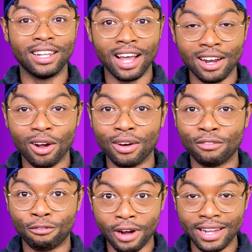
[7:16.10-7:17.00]
Lot are
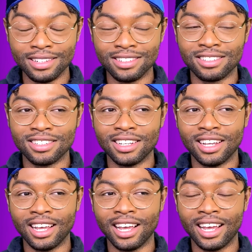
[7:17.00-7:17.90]
friends.
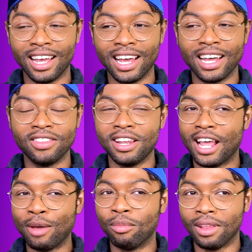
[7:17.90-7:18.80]
And the
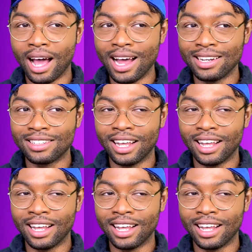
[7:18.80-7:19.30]
name Lot,